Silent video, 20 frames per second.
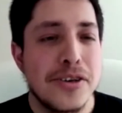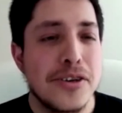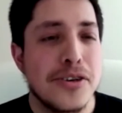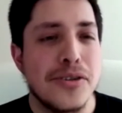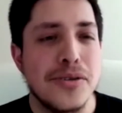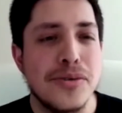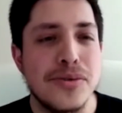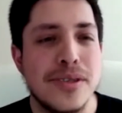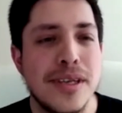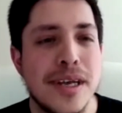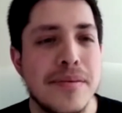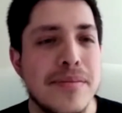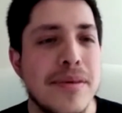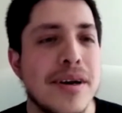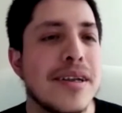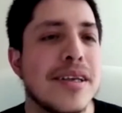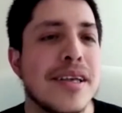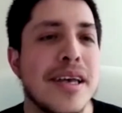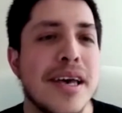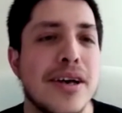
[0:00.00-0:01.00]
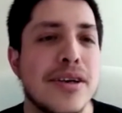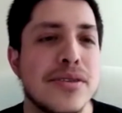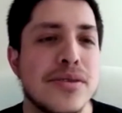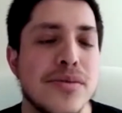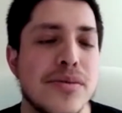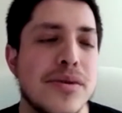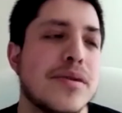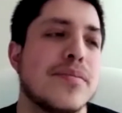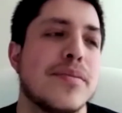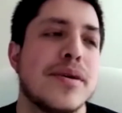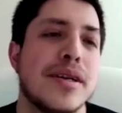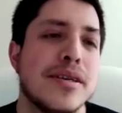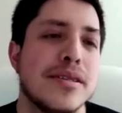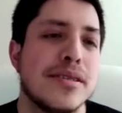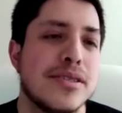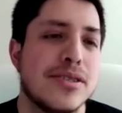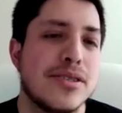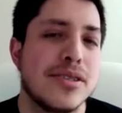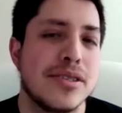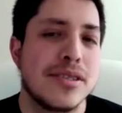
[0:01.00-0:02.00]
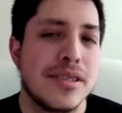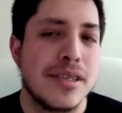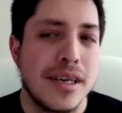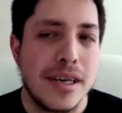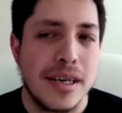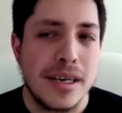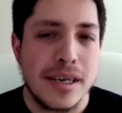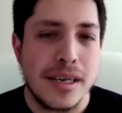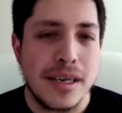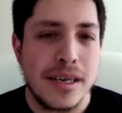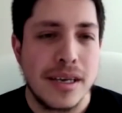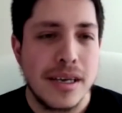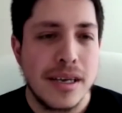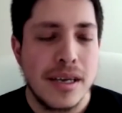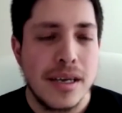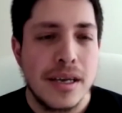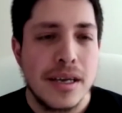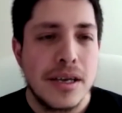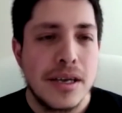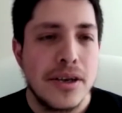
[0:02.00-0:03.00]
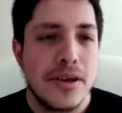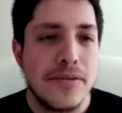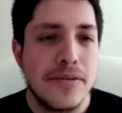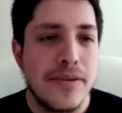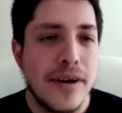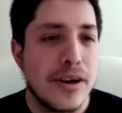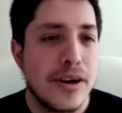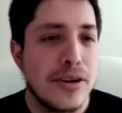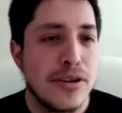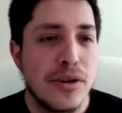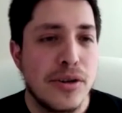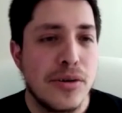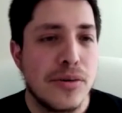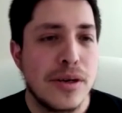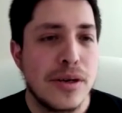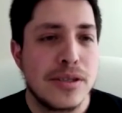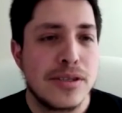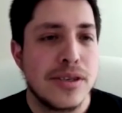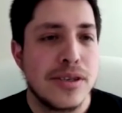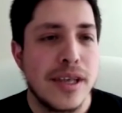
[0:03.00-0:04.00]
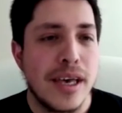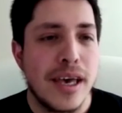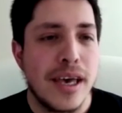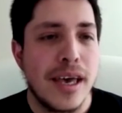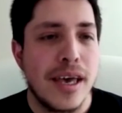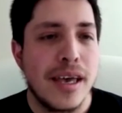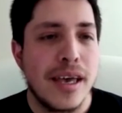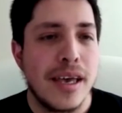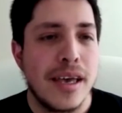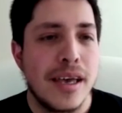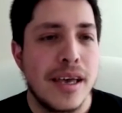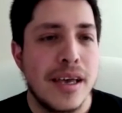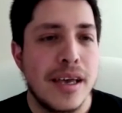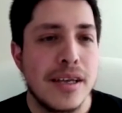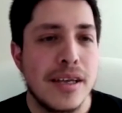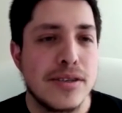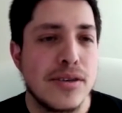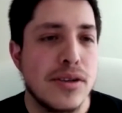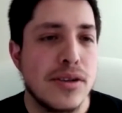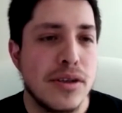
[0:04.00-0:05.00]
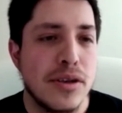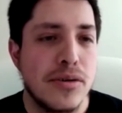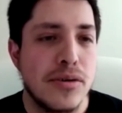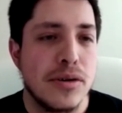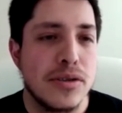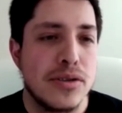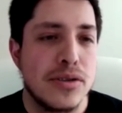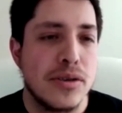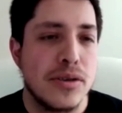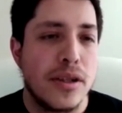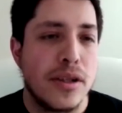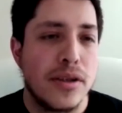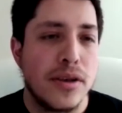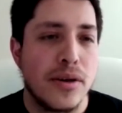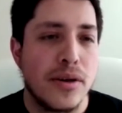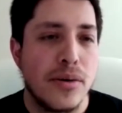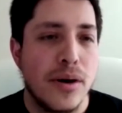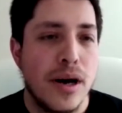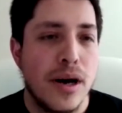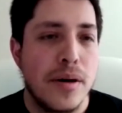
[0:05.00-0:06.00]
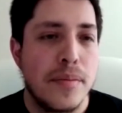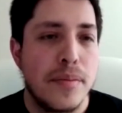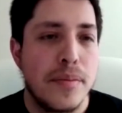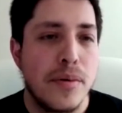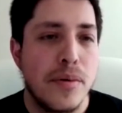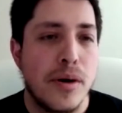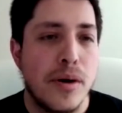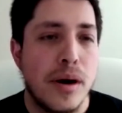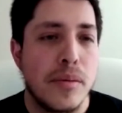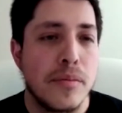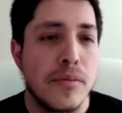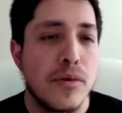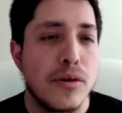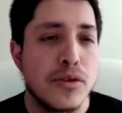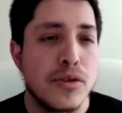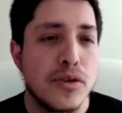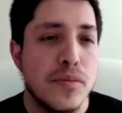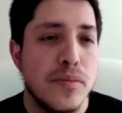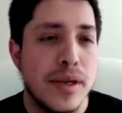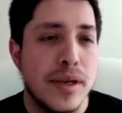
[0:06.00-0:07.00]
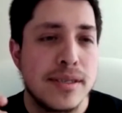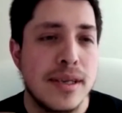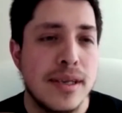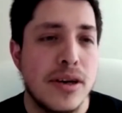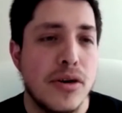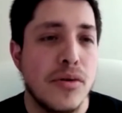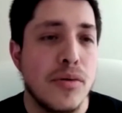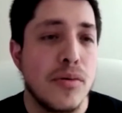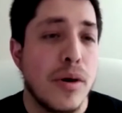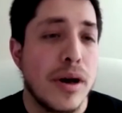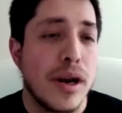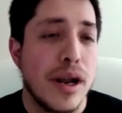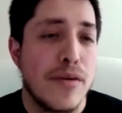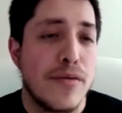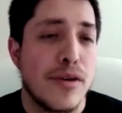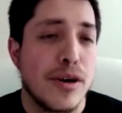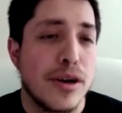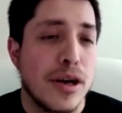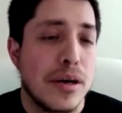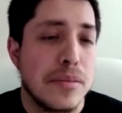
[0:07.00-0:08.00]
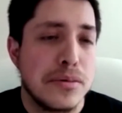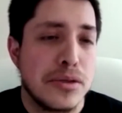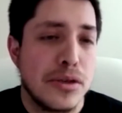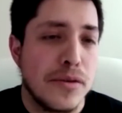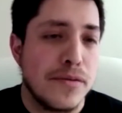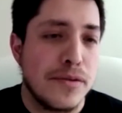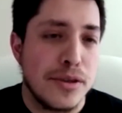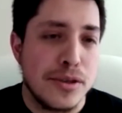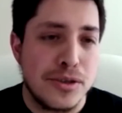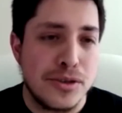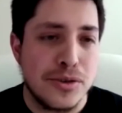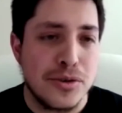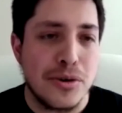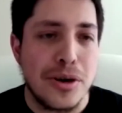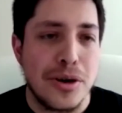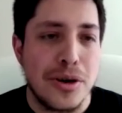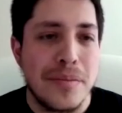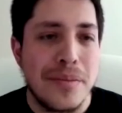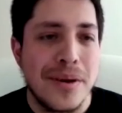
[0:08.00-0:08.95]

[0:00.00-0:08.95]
could use that money elsewhere. But it's just like, if I don't do it today, it's only going to either go up or I'm going to miss out on whatever comes off this trip.